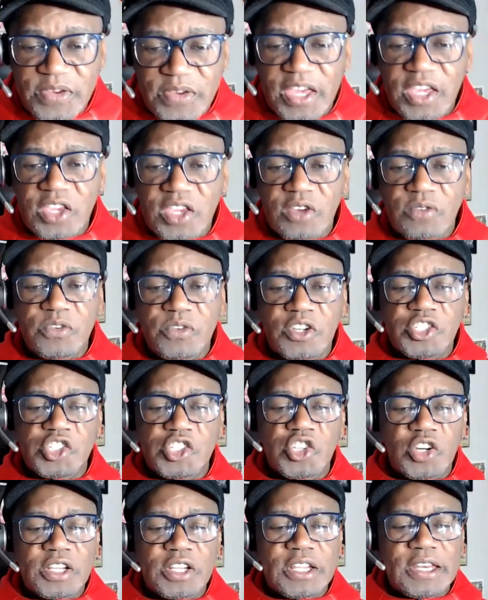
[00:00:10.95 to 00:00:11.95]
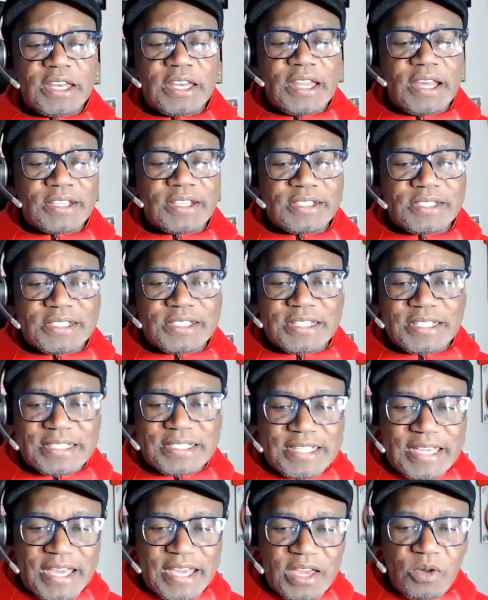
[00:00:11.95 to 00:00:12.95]
Thank you for joining us
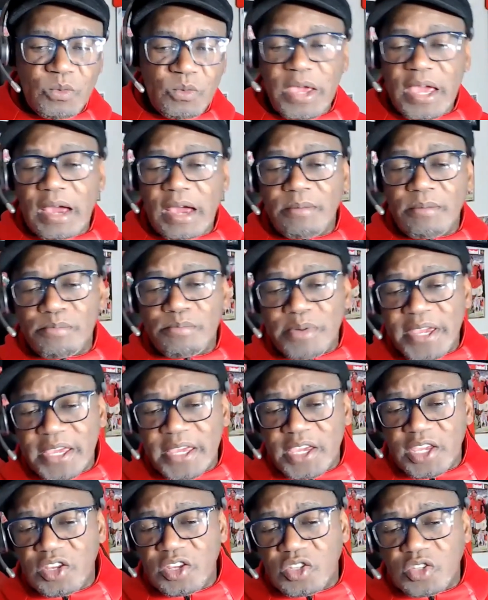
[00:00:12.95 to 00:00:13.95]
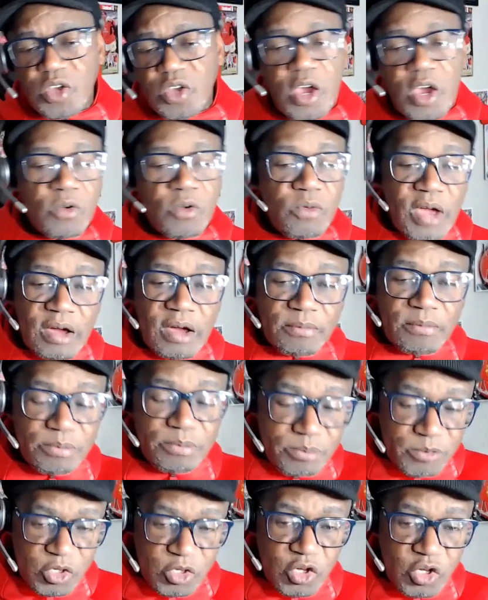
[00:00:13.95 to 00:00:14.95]
today. We have breaking news, we have
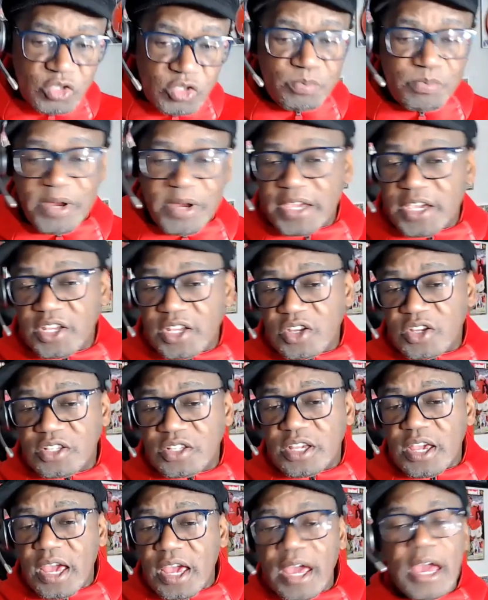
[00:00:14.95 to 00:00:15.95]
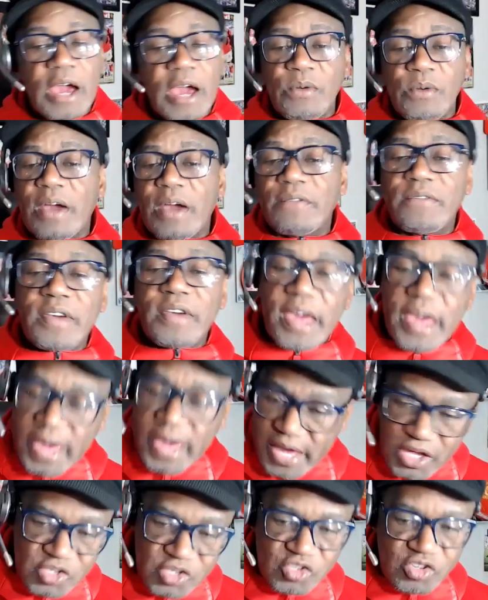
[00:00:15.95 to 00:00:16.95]
new breaking news, and we have
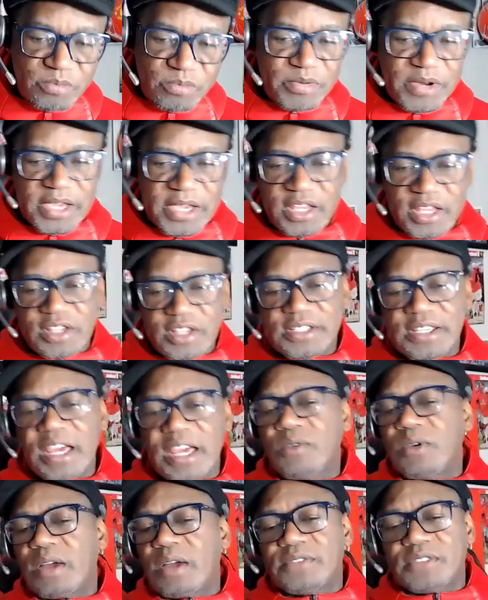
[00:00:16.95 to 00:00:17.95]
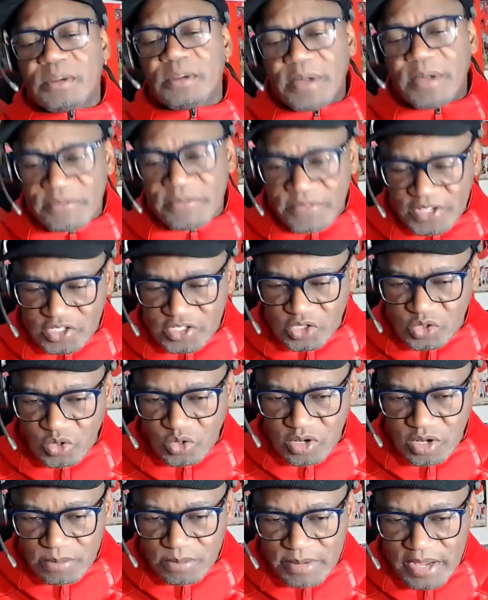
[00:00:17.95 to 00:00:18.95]
extra breaking news, and we have so much things to
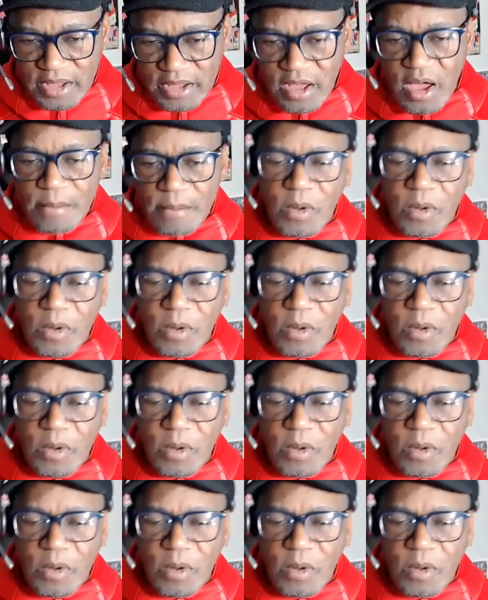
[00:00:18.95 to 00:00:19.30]
talk about.